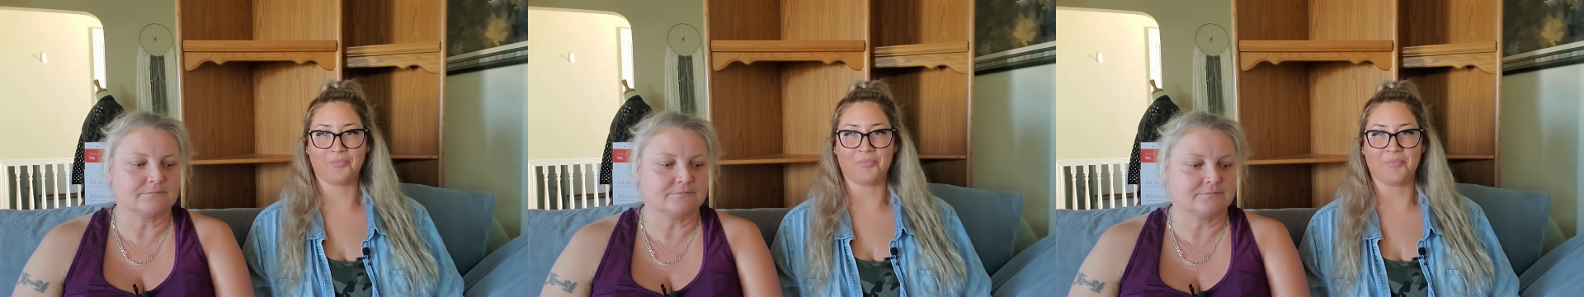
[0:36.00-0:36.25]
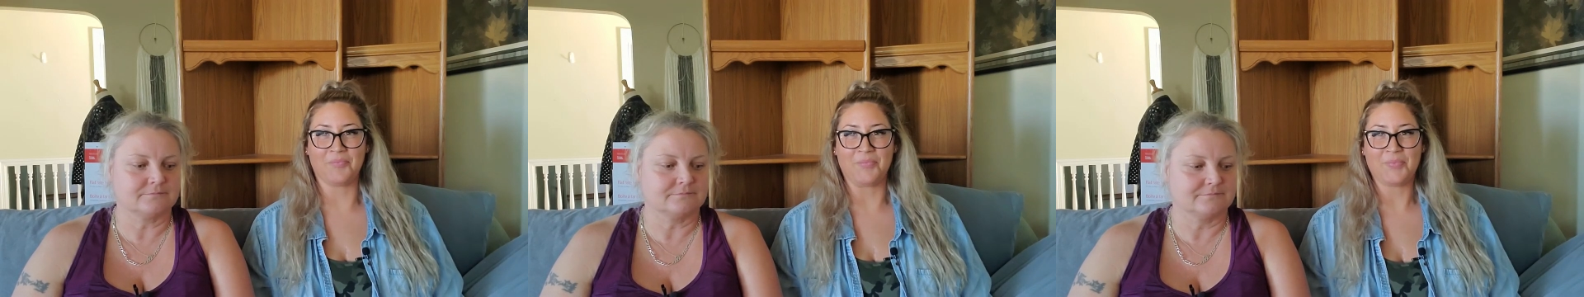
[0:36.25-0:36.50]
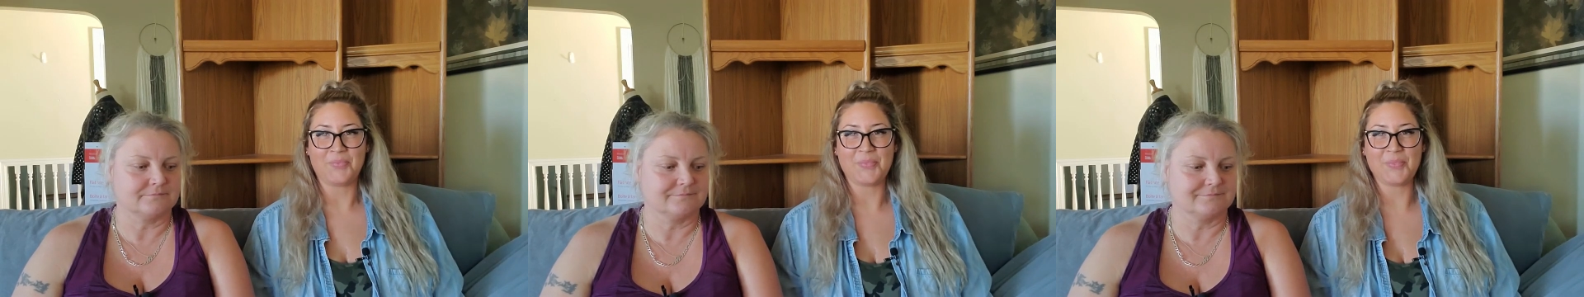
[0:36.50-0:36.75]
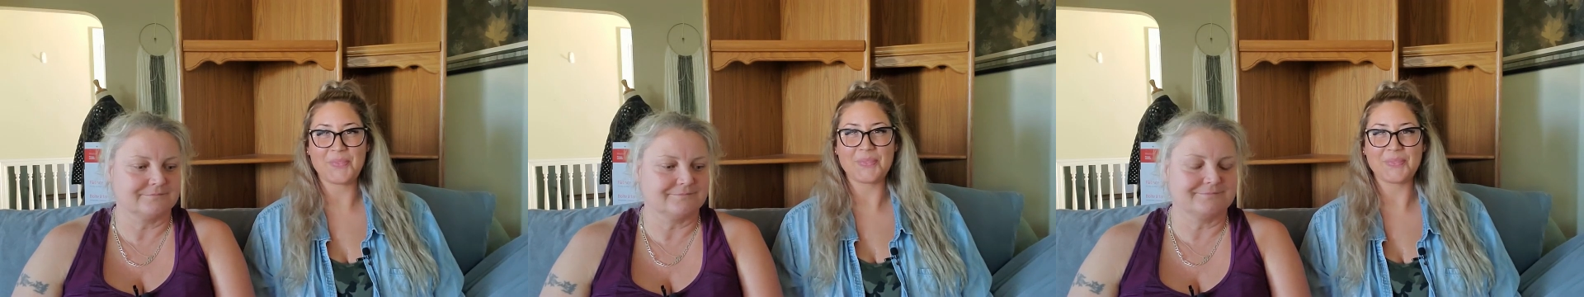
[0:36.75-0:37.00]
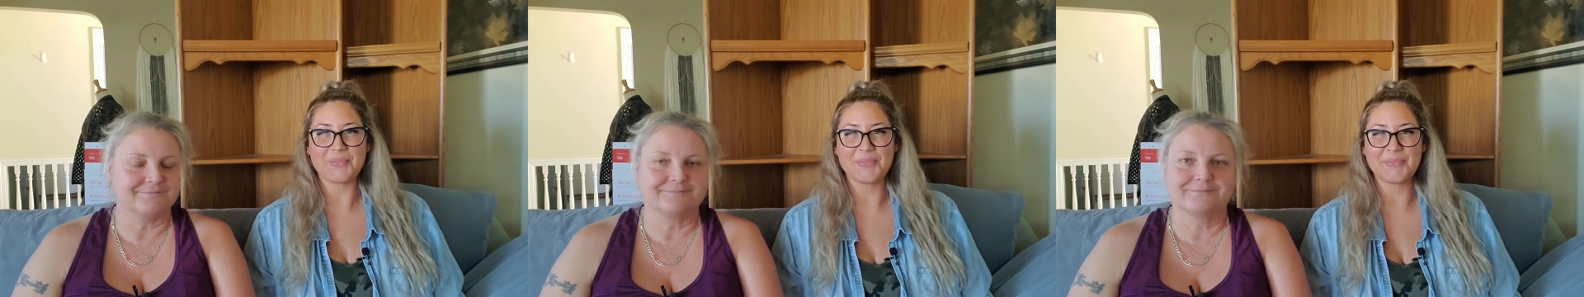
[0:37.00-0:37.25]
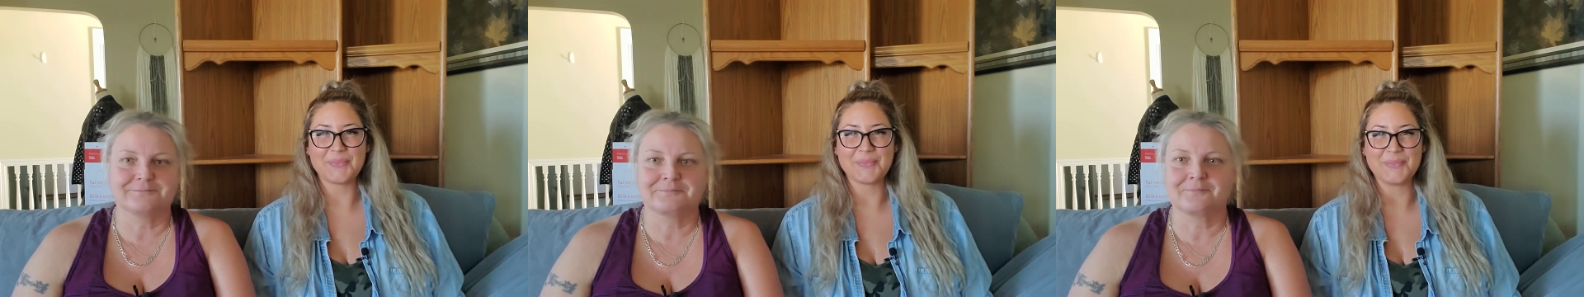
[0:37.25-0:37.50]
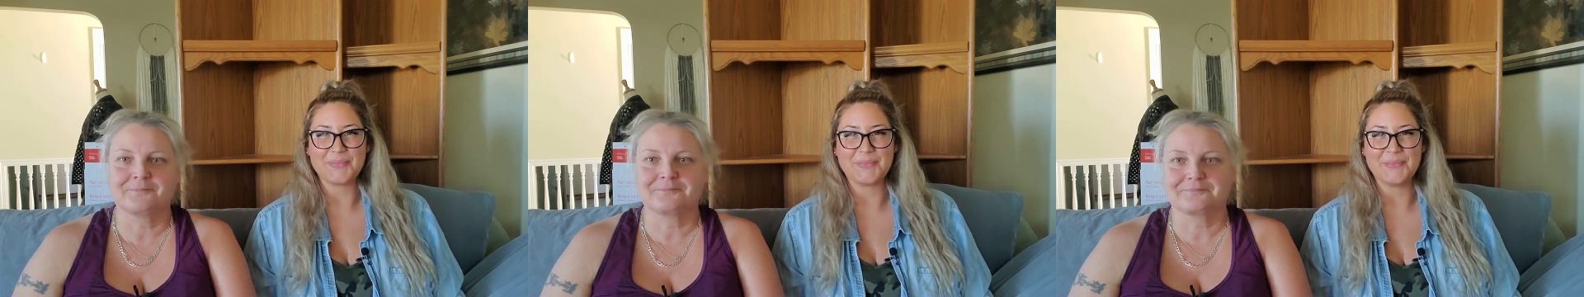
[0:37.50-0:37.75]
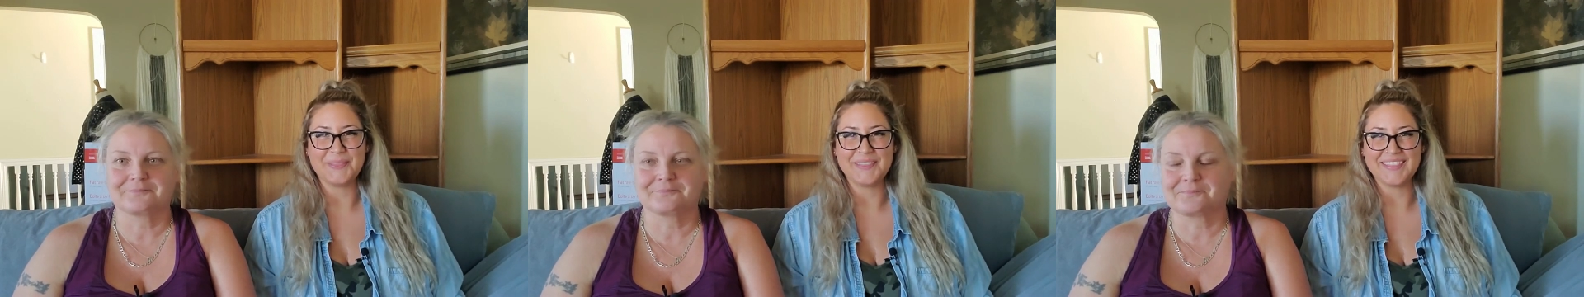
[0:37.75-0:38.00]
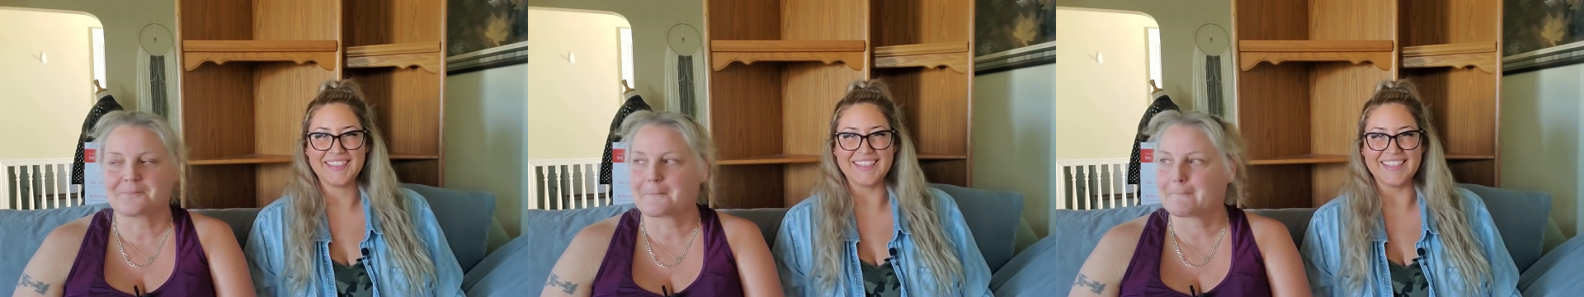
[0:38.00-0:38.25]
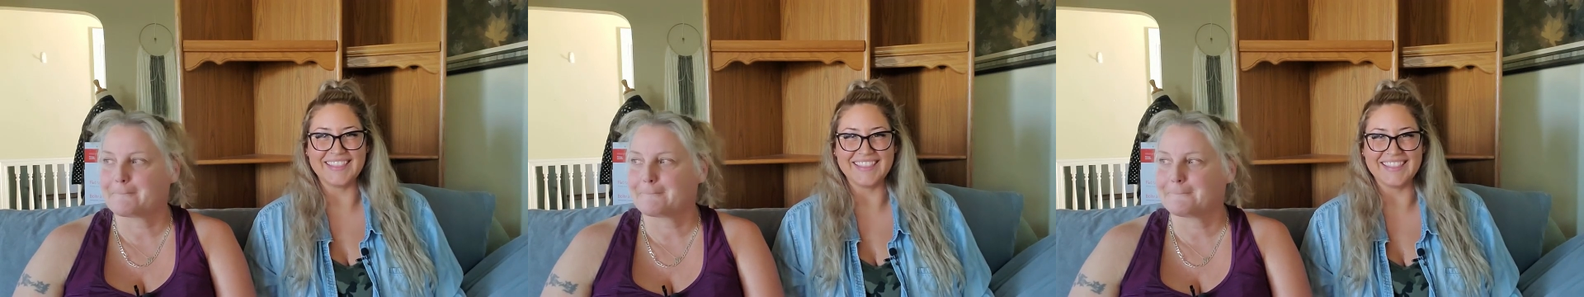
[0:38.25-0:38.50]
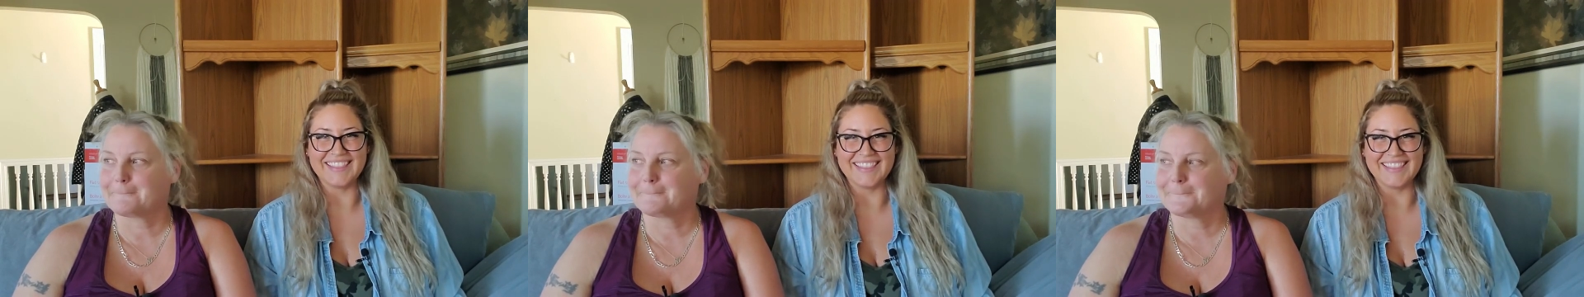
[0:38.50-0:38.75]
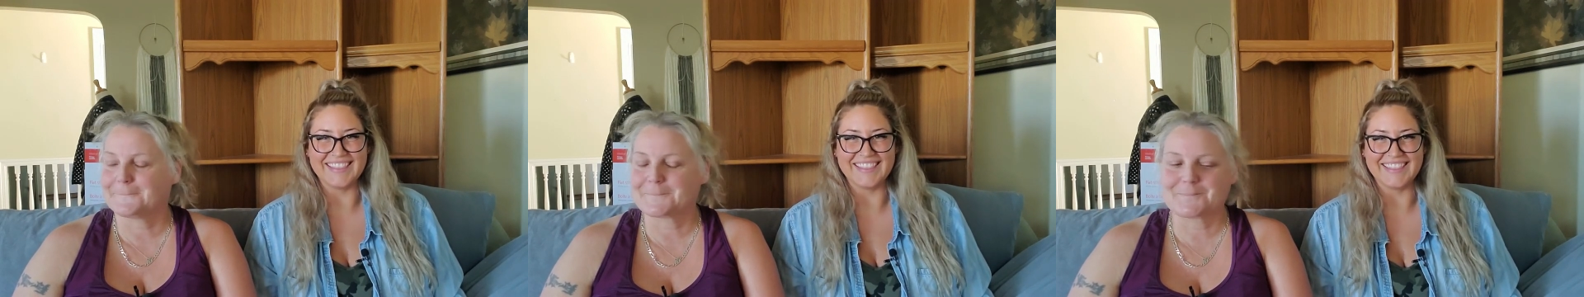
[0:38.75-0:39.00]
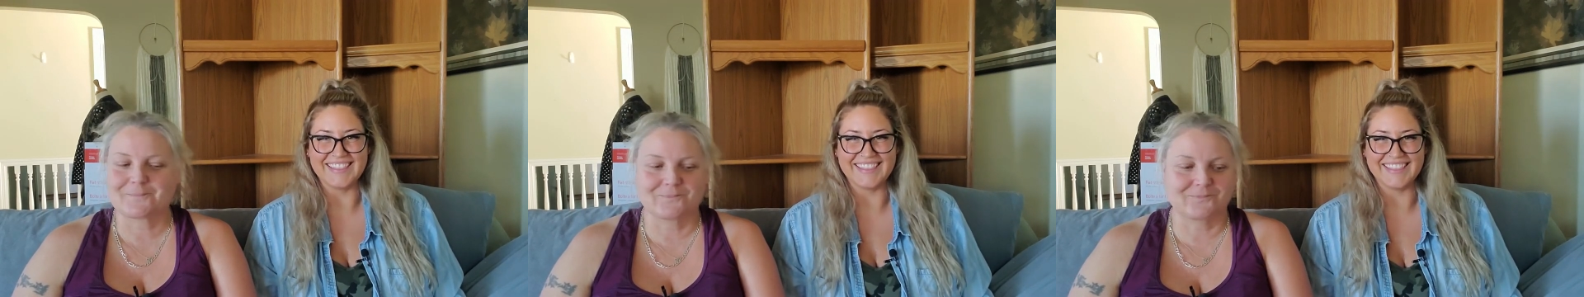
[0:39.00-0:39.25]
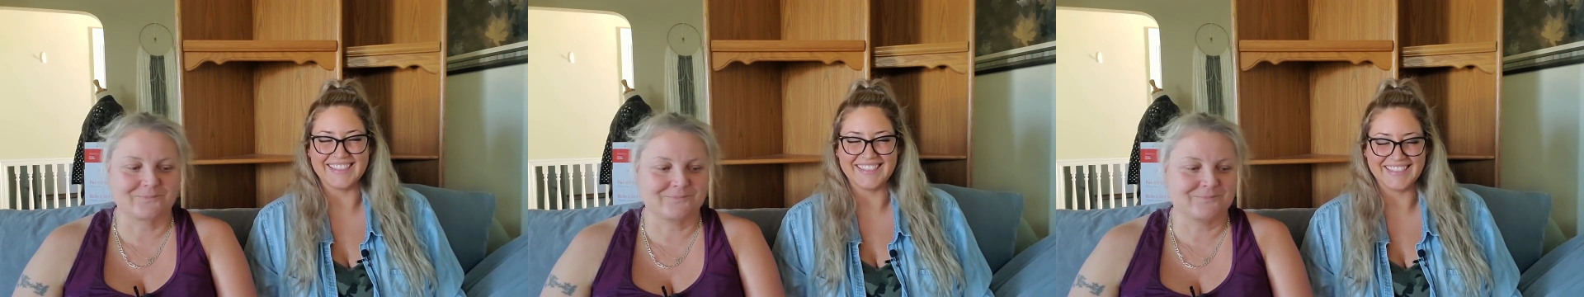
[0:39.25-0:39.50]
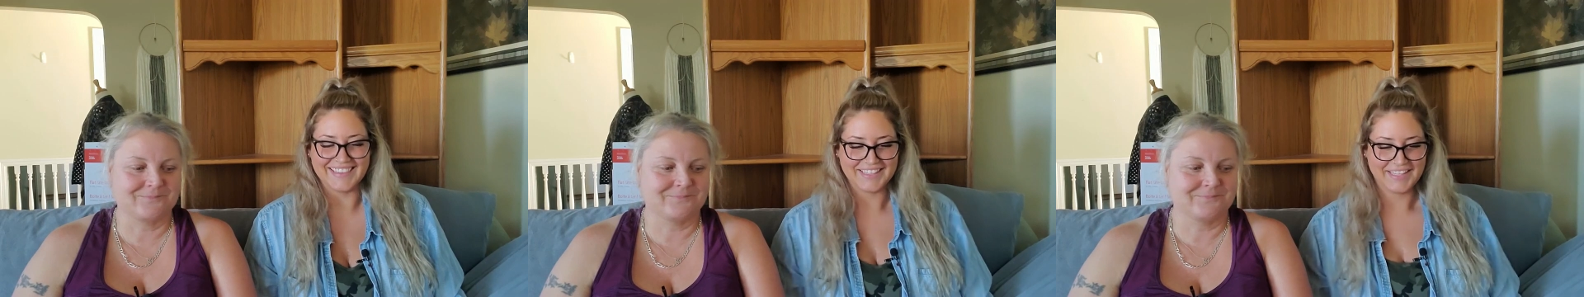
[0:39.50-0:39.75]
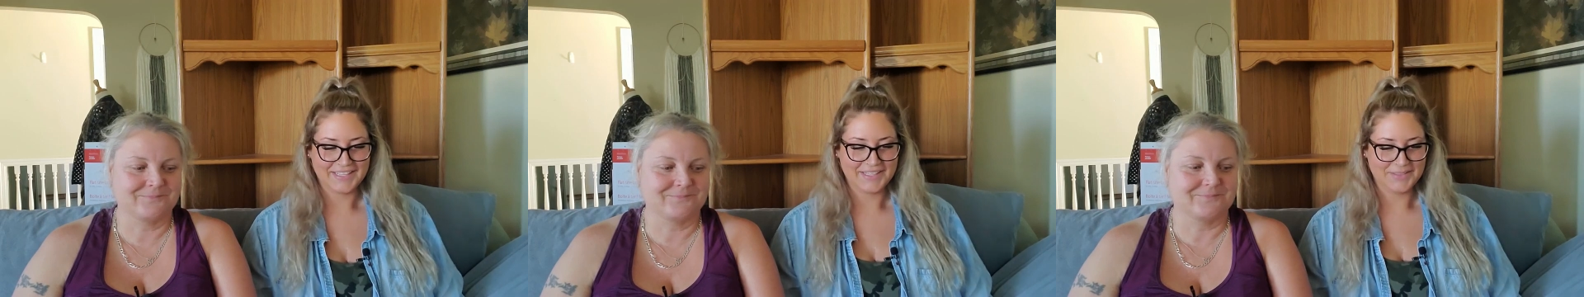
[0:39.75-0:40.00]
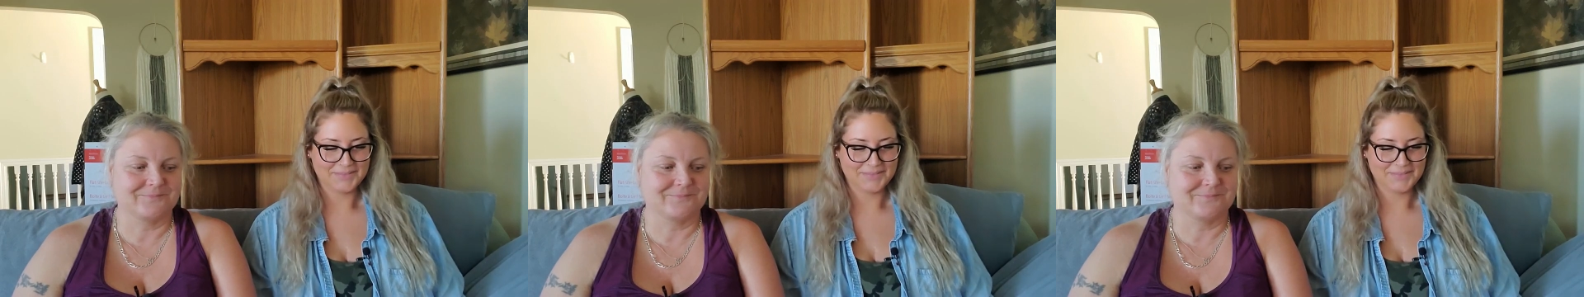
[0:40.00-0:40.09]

(silence)